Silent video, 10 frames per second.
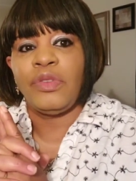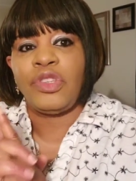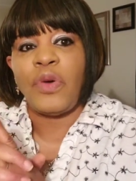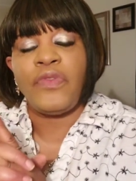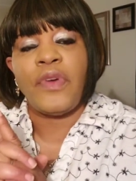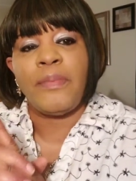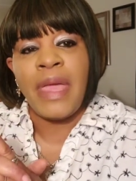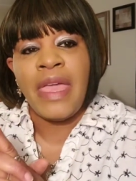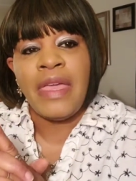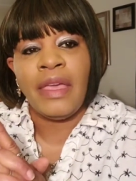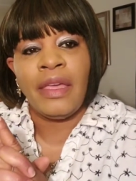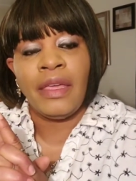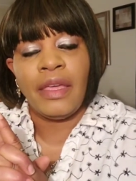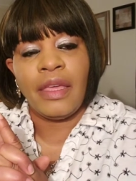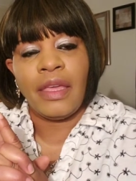So for me,
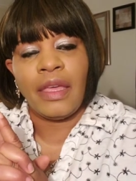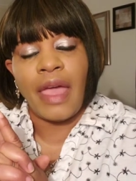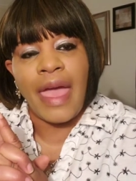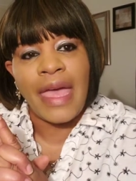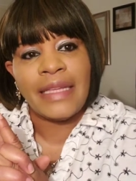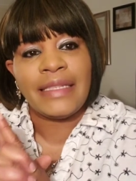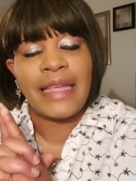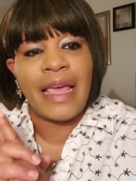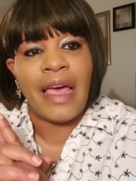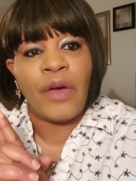as